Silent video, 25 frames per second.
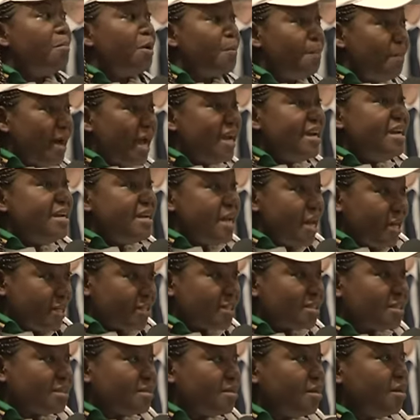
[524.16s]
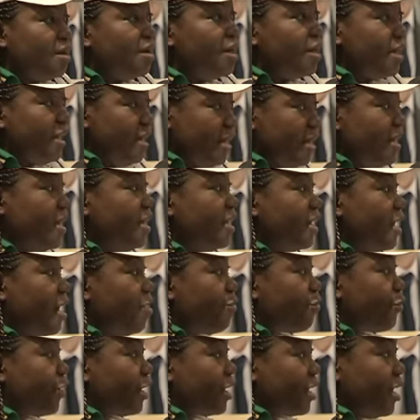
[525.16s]
but by next eLearning
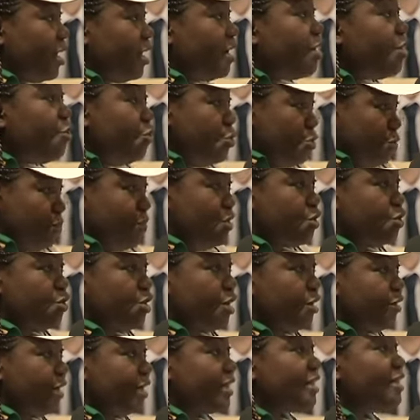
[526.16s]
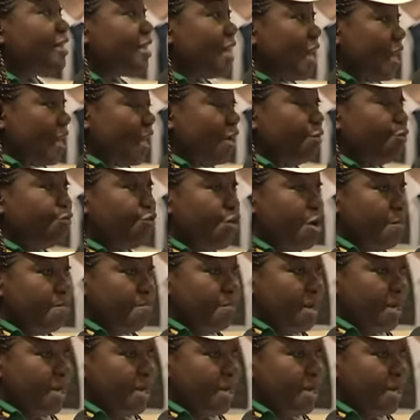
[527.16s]
Africa, you'll be sharing. Take it from